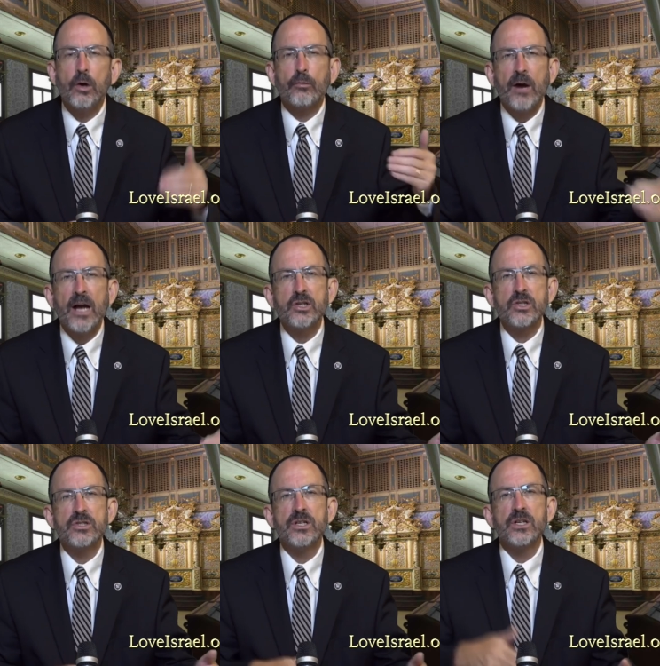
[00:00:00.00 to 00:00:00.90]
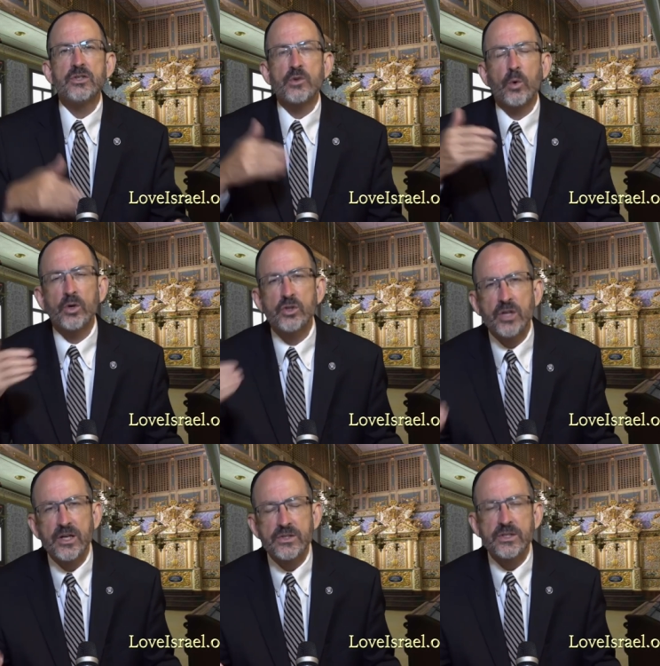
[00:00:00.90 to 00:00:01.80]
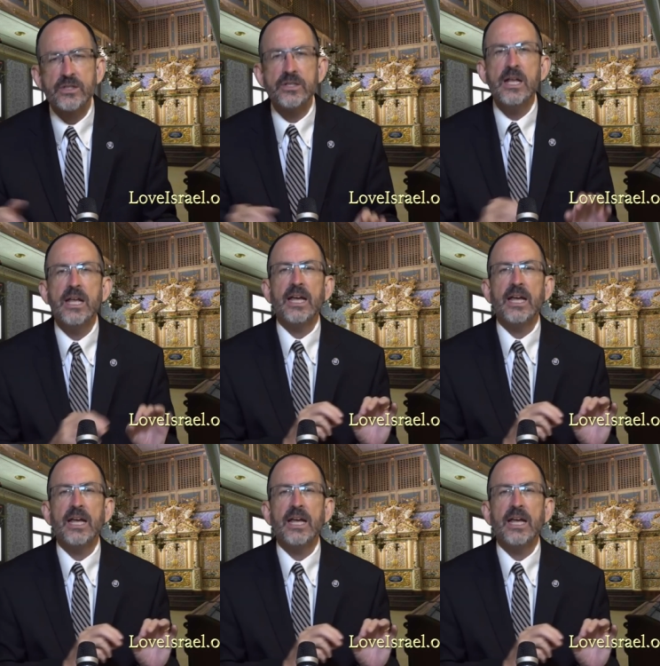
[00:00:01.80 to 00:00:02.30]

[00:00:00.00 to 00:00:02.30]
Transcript: righteousness or justice,